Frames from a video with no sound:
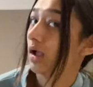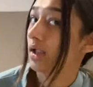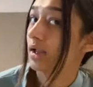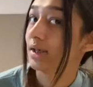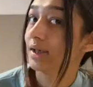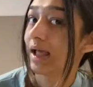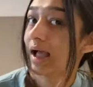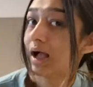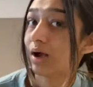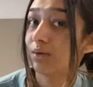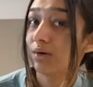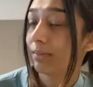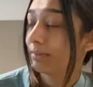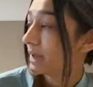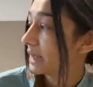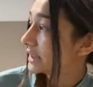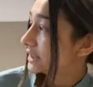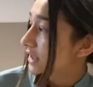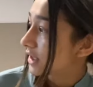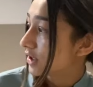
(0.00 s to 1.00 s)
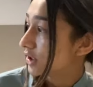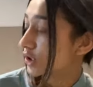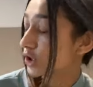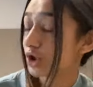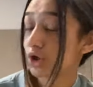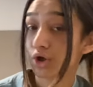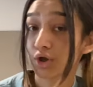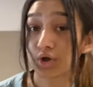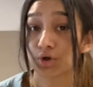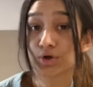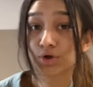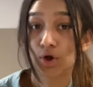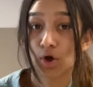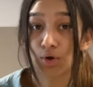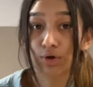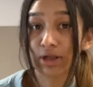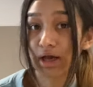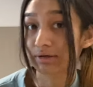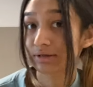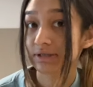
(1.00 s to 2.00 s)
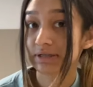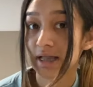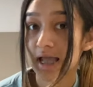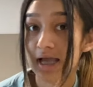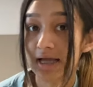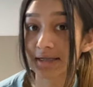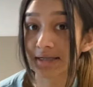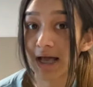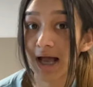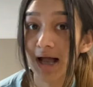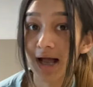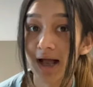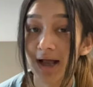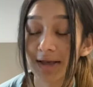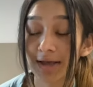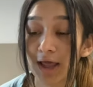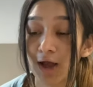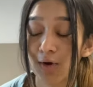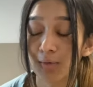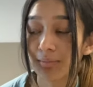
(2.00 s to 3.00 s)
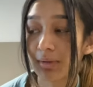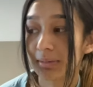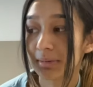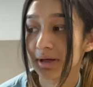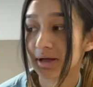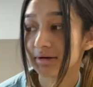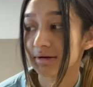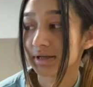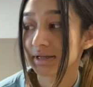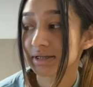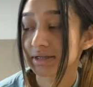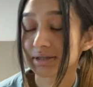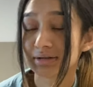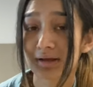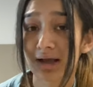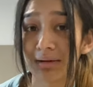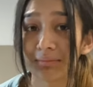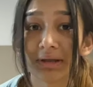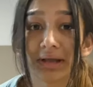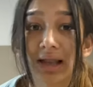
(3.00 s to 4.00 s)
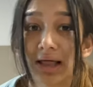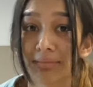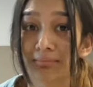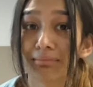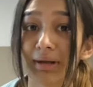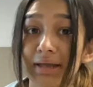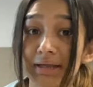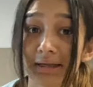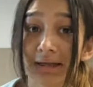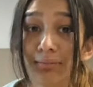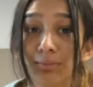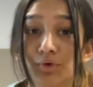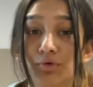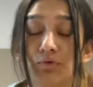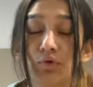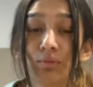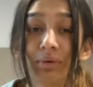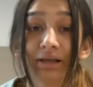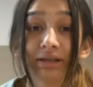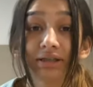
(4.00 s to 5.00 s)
Now I'm basically gonna go downstairs and help my parents, basically move all my